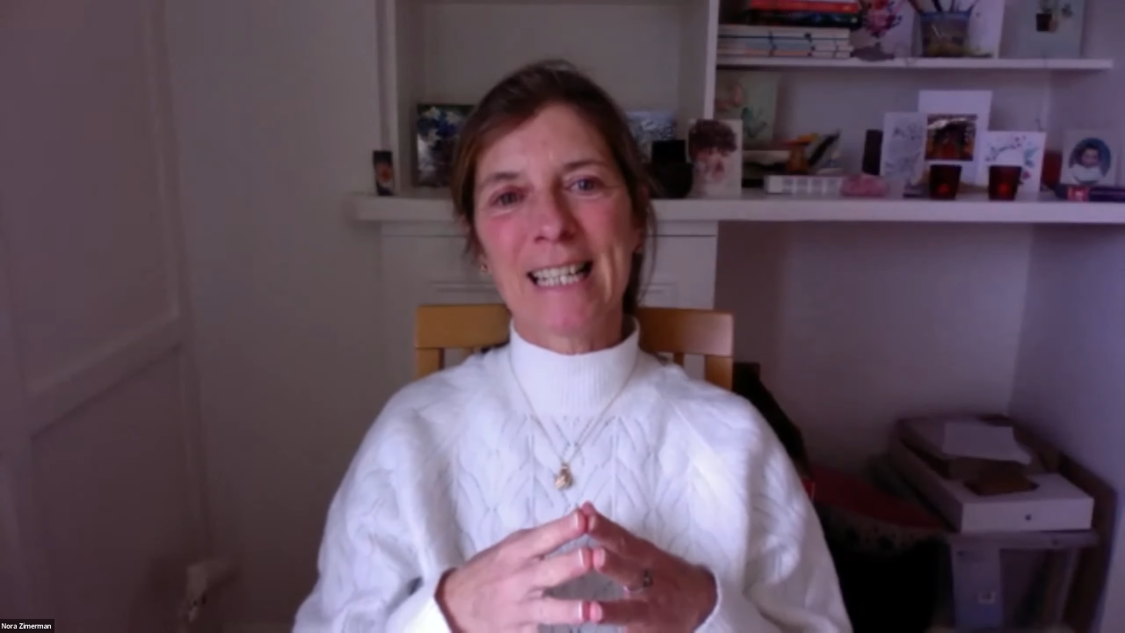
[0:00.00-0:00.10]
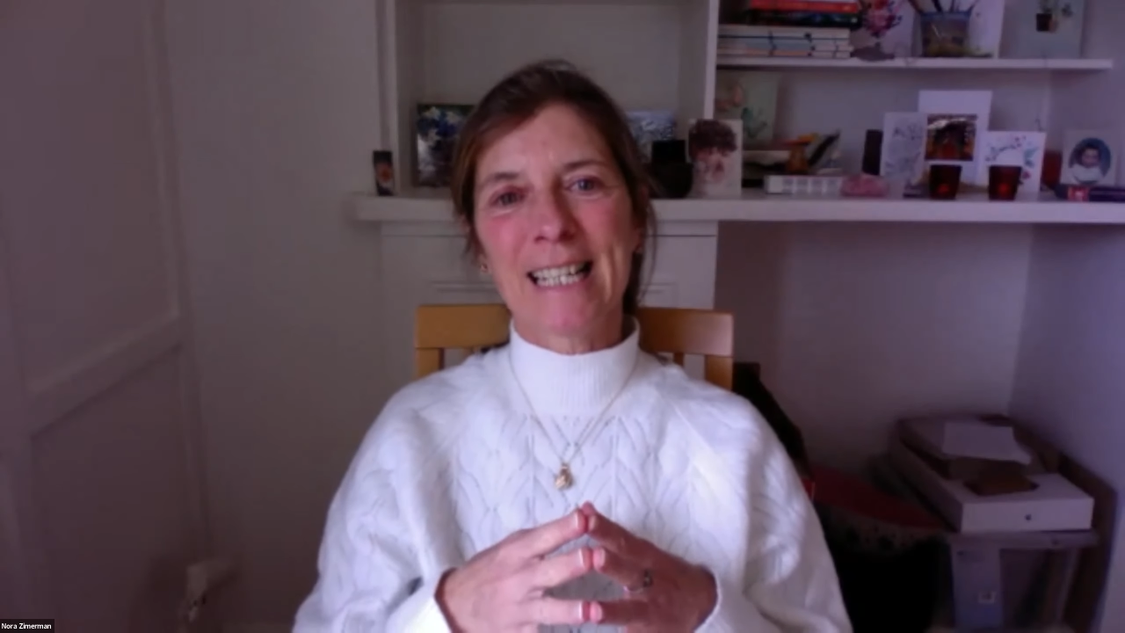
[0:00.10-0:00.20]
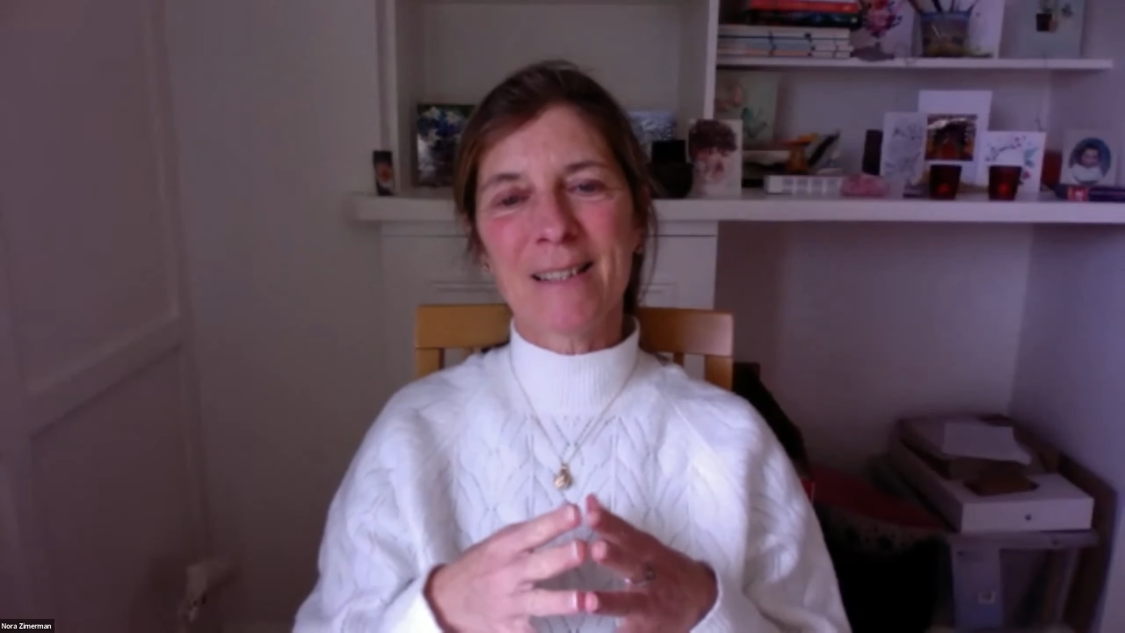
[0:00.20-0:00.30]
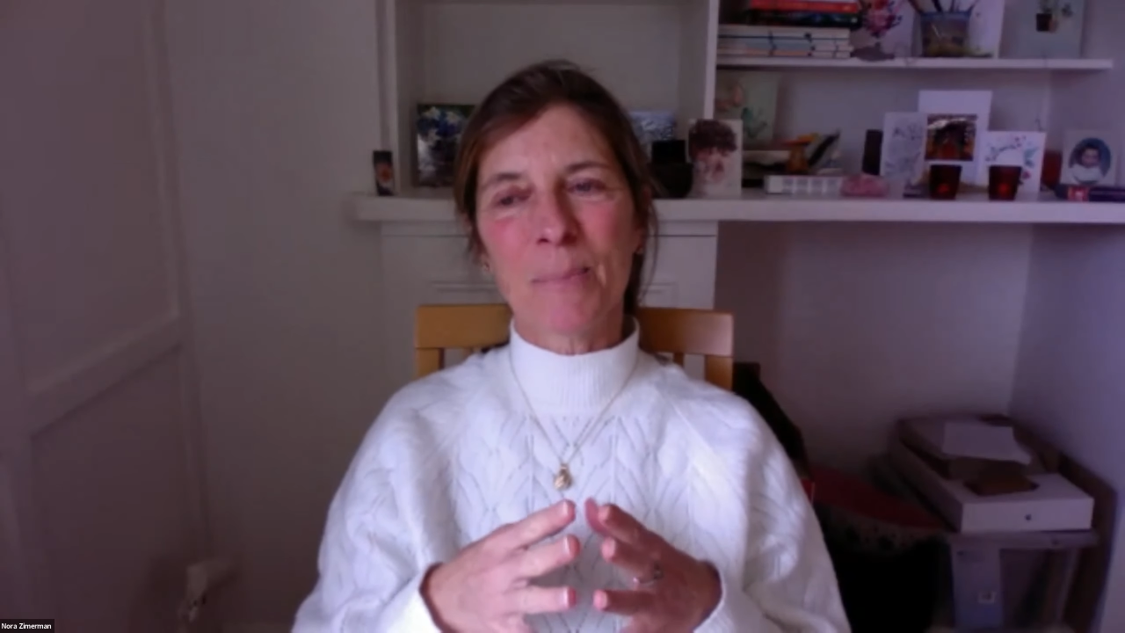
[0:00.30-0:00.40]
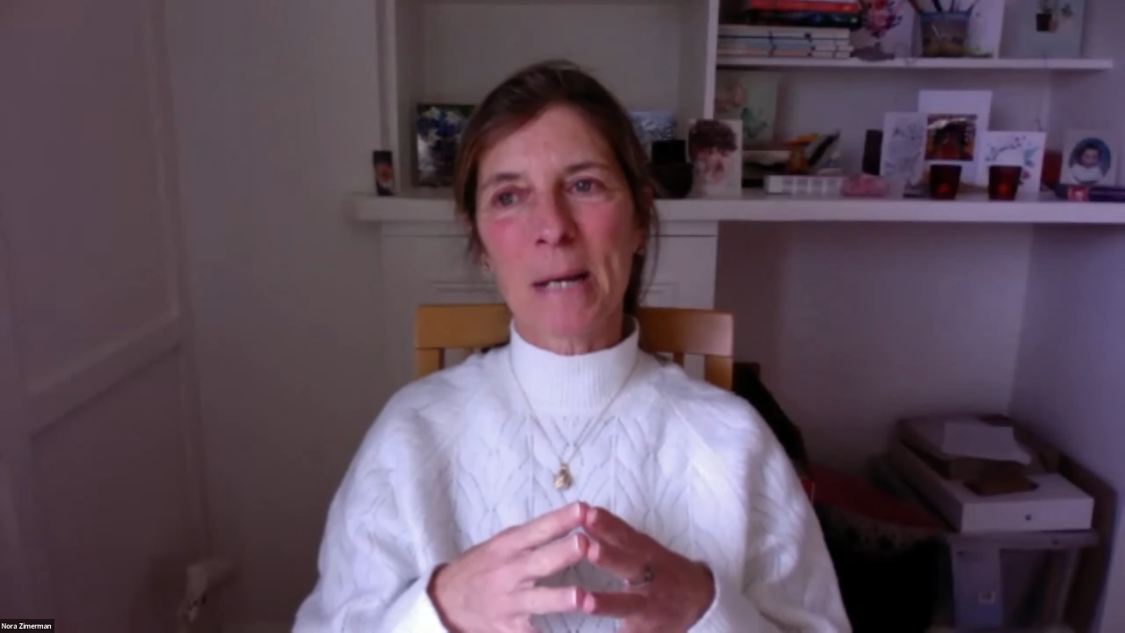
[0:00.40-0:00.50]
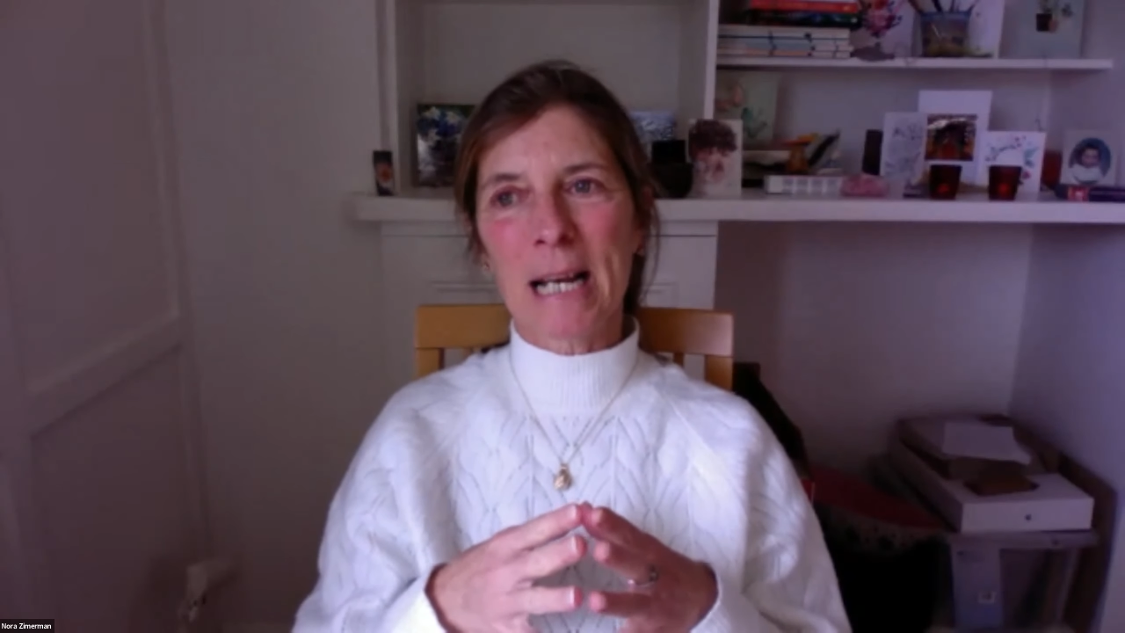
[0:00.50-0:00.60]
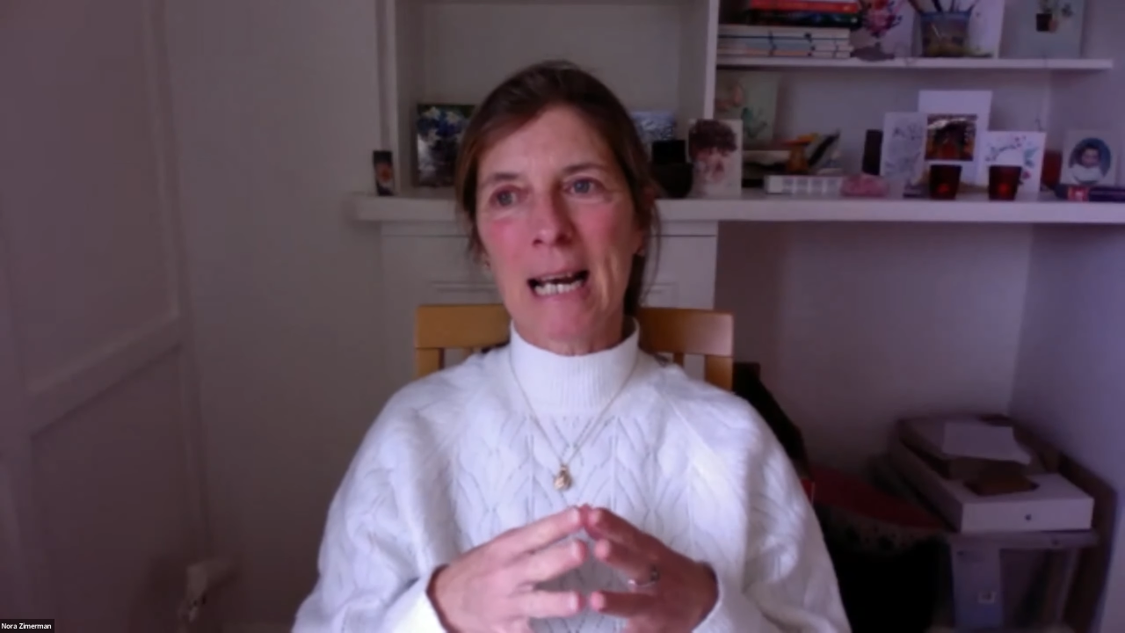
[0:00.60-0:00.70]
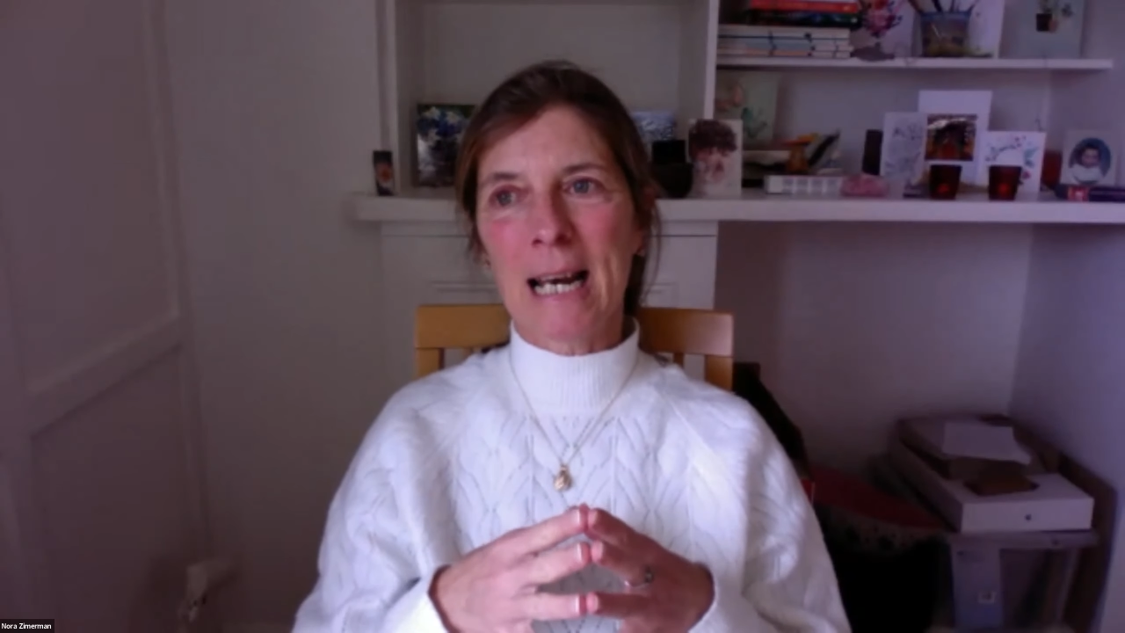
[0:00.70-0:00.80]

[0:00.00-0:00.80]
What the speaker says: it's a bit